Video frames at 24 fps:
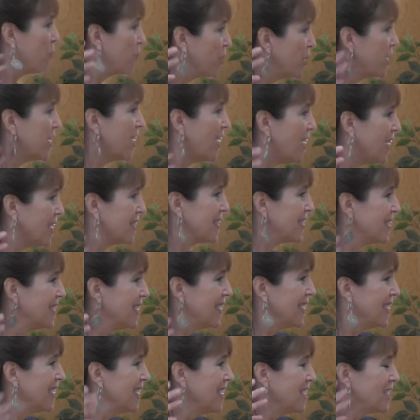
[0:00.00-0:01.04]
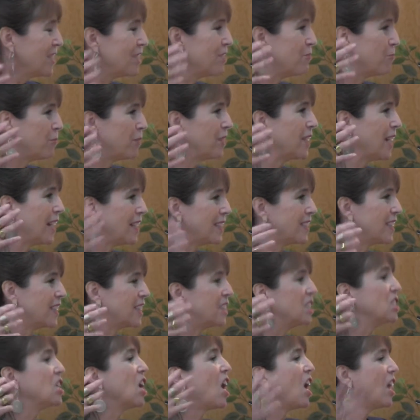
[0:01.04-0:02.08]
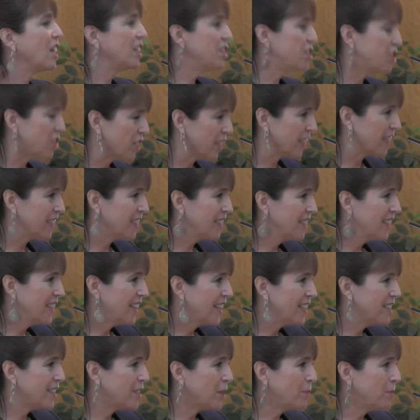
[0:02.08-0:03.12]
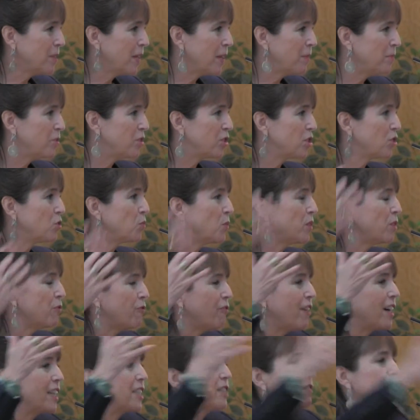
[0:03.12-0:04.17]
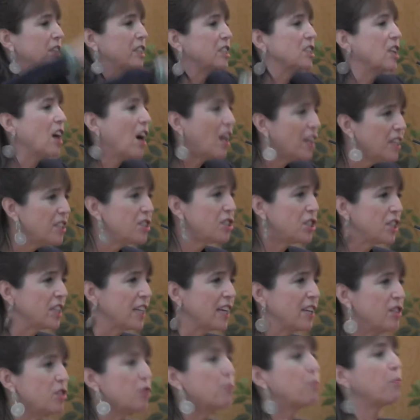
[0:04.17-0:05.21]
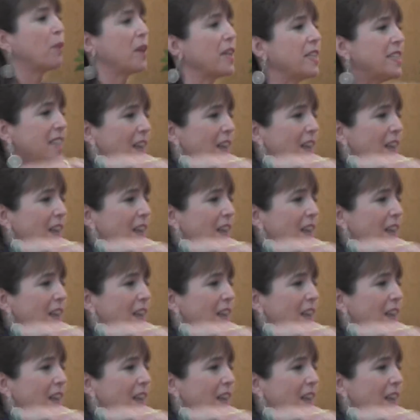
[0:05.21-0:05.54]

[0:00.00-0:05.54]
we're not, we're not acknowledging. And sometimes just with the fact of acknowledging it, you break